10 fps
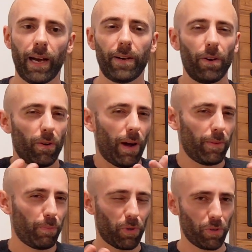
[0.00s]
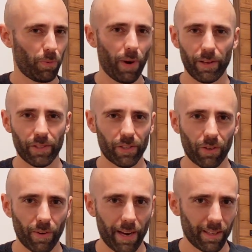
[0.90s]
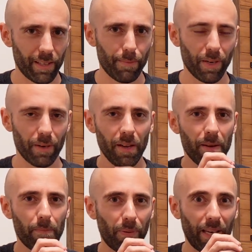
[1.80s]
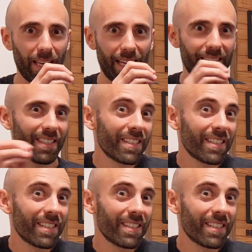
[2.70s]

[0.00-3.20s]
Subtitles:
I don't know how to pronounce it correctly, but Pilsner,